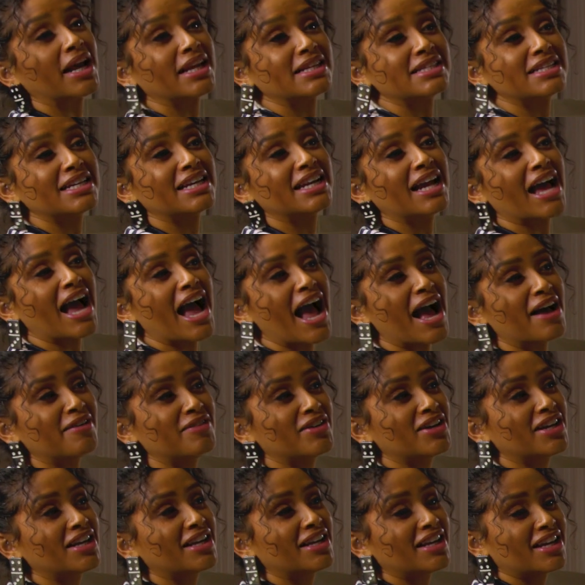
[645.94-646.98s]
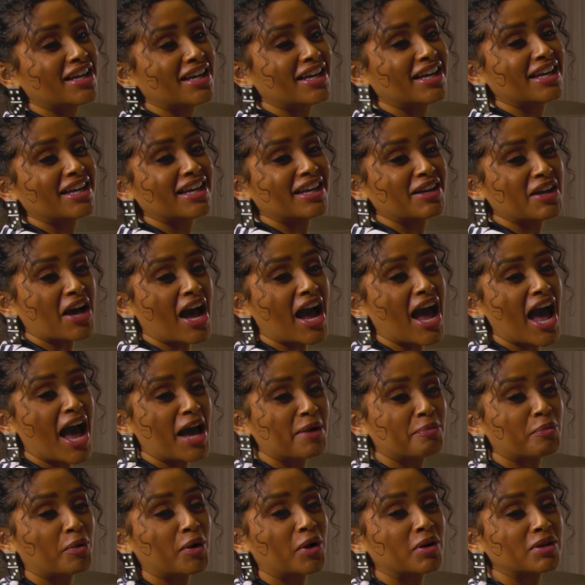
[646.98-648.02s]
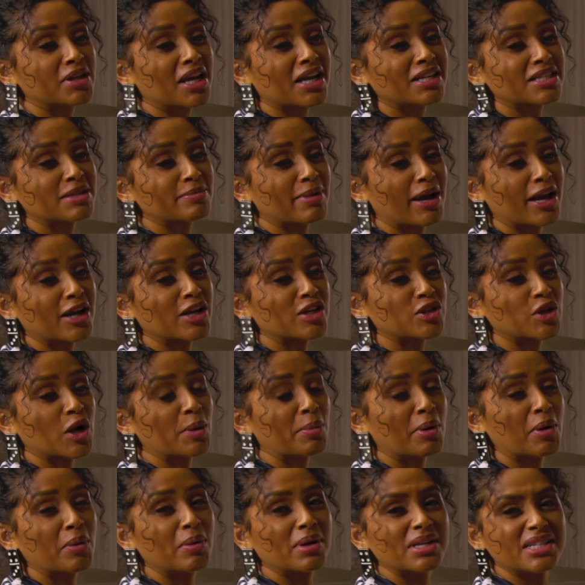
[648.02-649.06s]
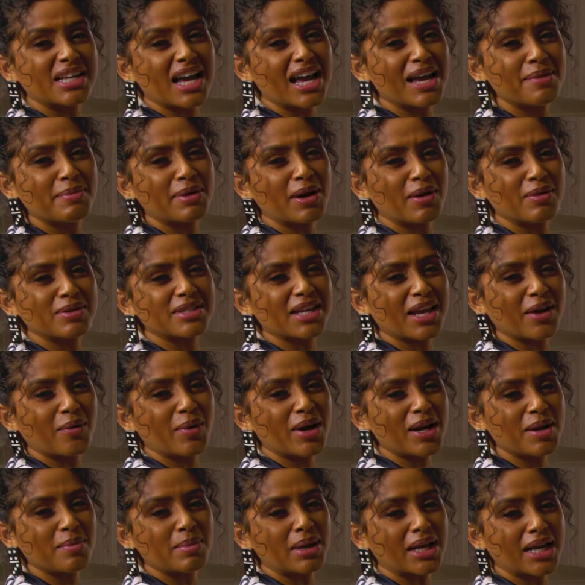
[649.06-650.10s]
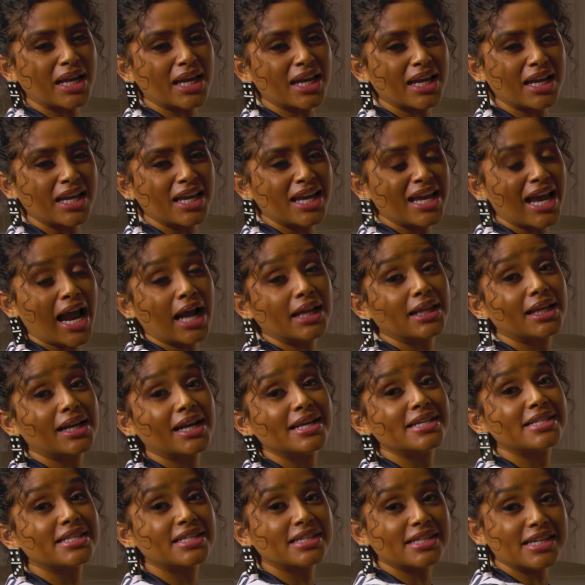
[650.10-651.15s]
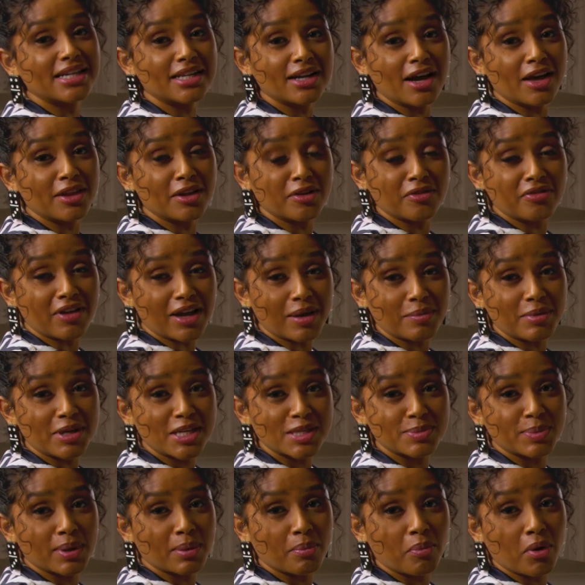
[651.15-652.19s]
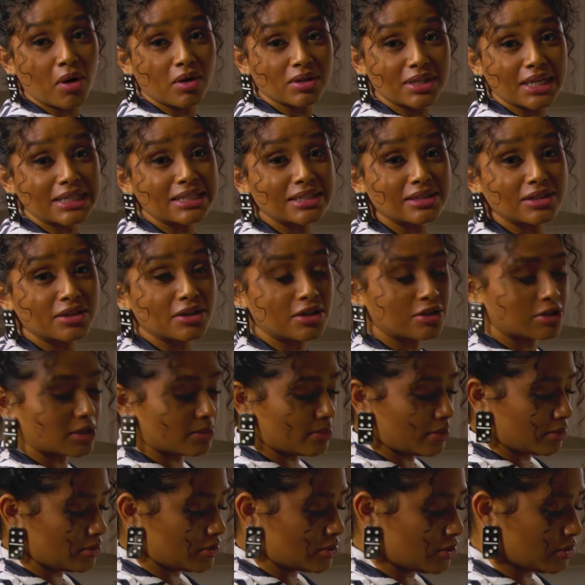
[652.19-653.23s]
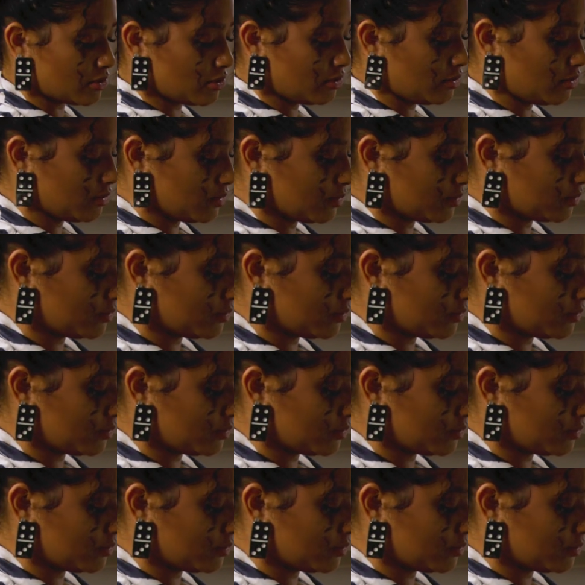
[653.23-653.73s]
I did have it. I had boiled eggs in my adobo one time and I was like, wait a minute. And then I seen other families put boiled eggs in their adobo too.